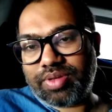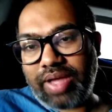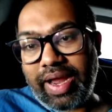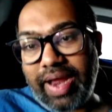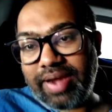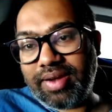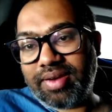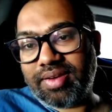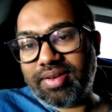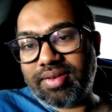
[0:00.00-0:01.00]

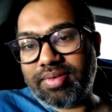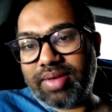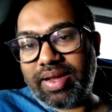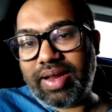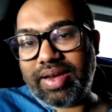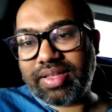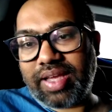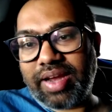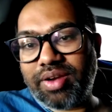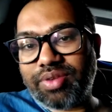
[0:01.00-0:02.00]
and the
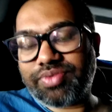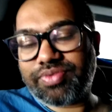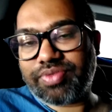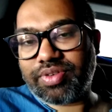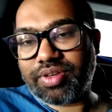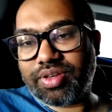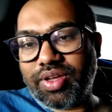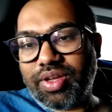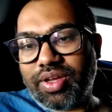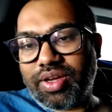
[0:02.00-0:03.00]
kind of
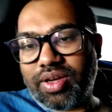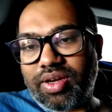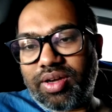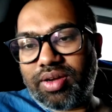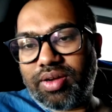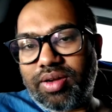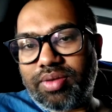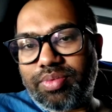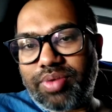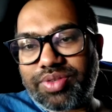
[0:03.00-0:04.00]

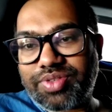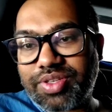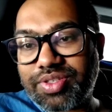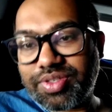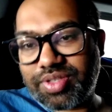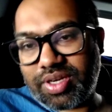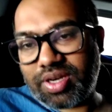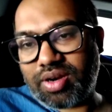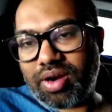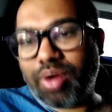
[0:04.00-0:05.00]
restrictions that are
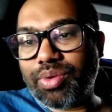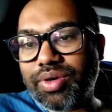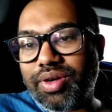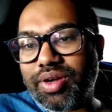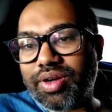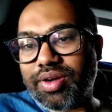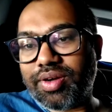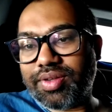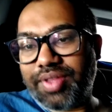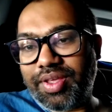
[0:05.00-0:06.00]
around
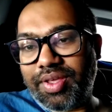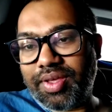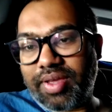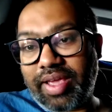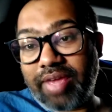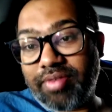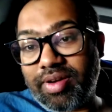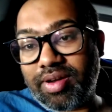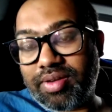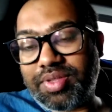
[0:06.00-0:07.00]
the
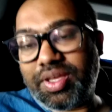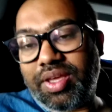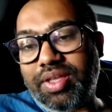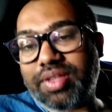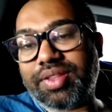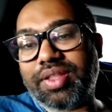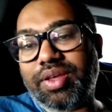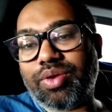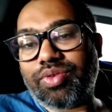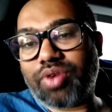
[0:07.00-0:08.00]

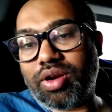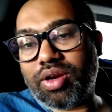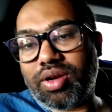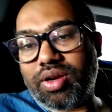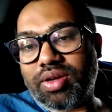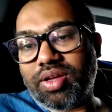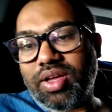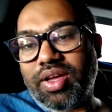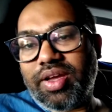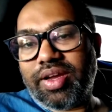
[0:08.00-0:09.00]
overall
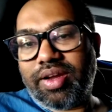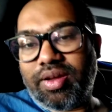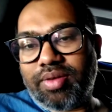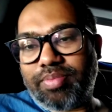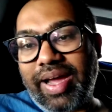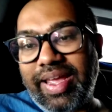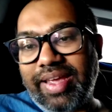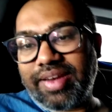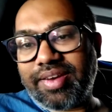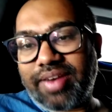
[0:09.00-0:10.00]

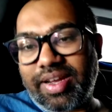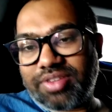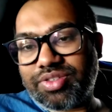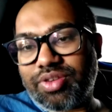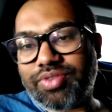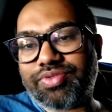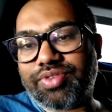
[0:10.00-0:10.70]
buying and interaction of